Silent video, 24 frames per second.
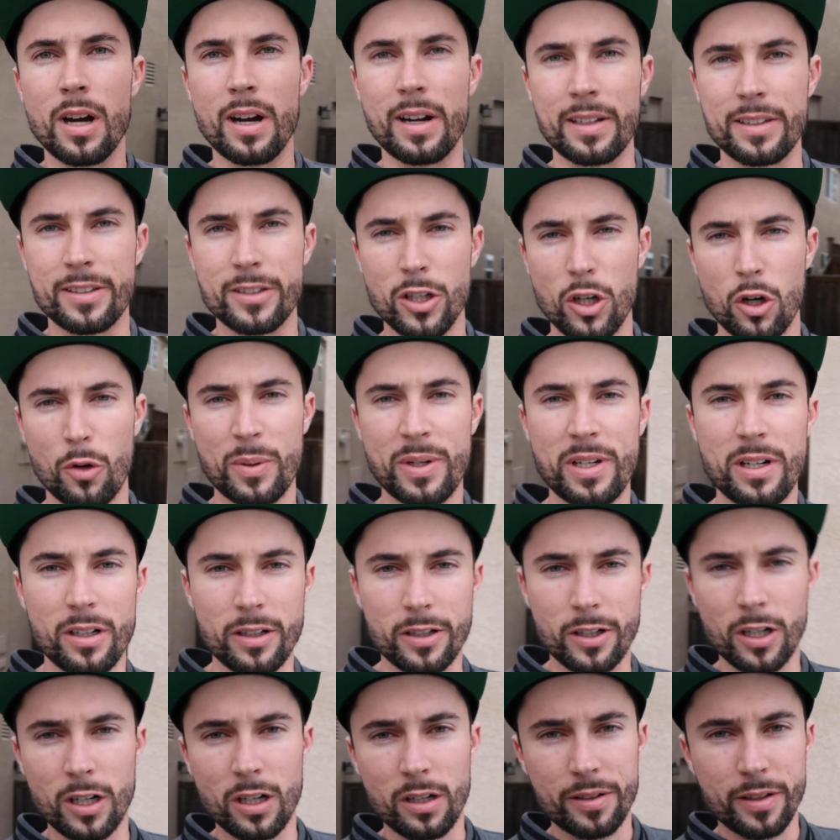Alright, so we
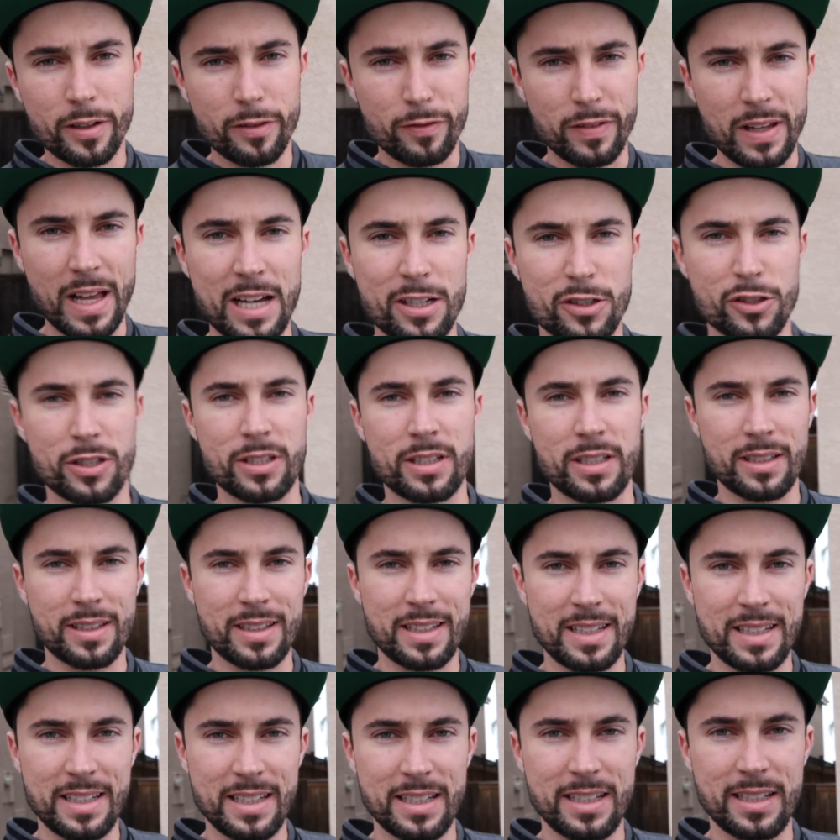are currently
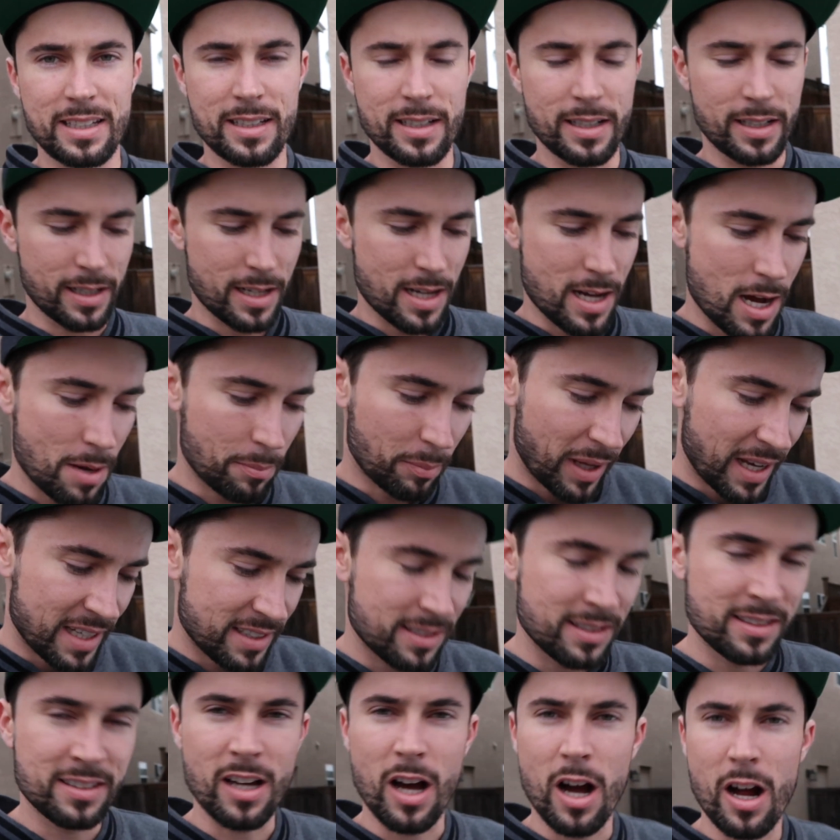flashing the
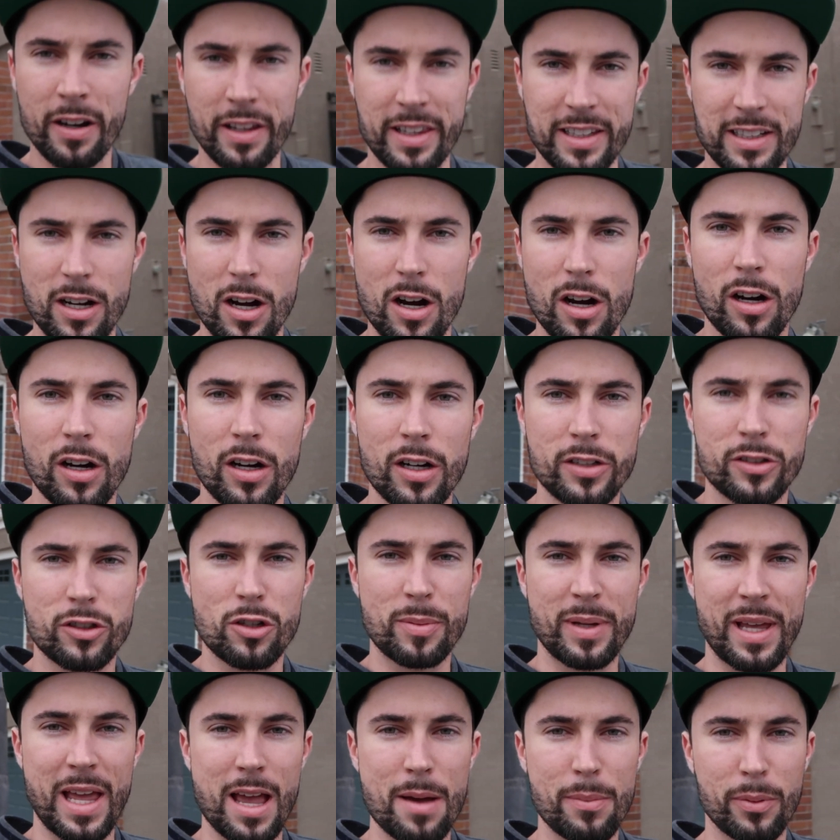license onto the car
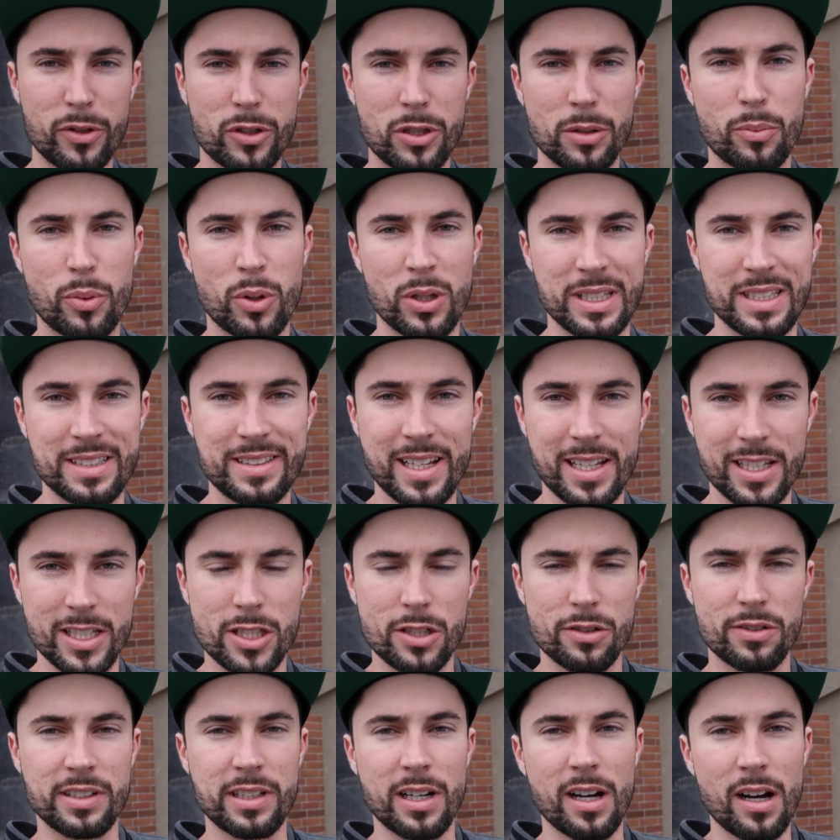to be able to put
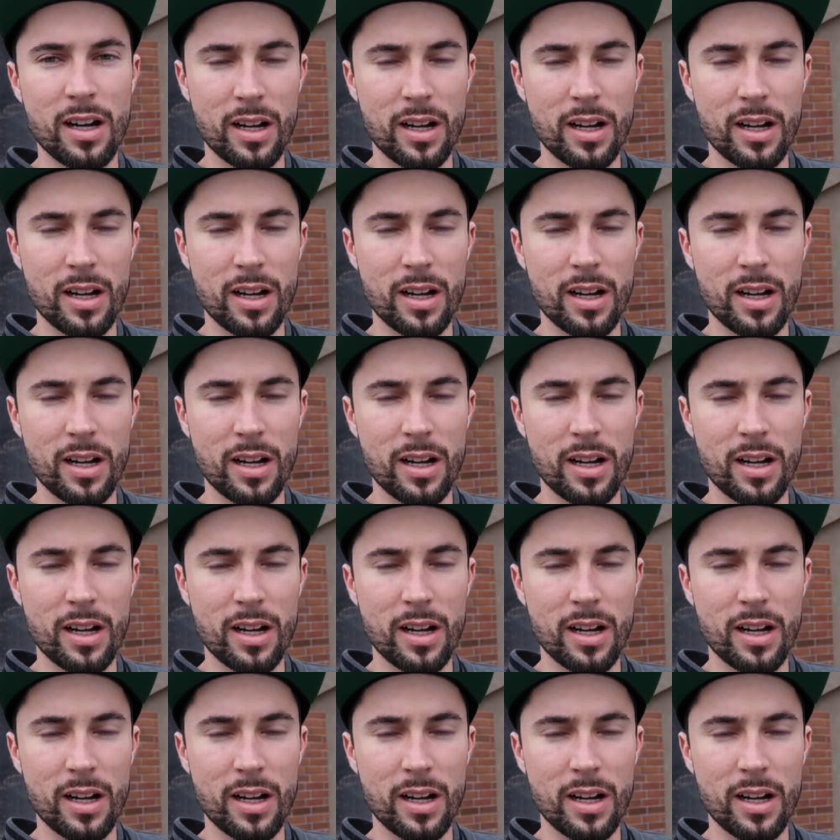stage 3